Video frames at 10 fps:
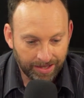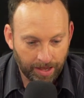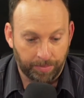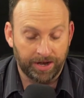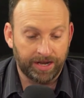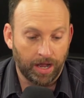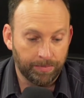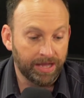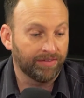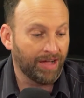that bring a
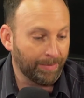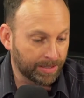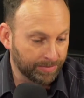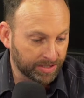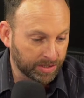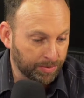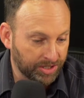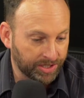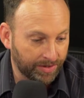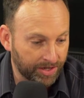bit of optimism,
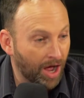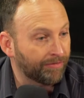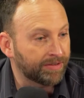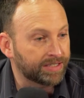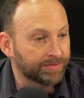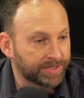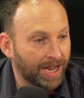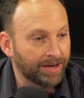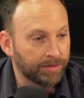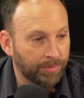especially on the offensive
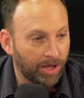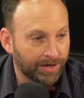side of the ball.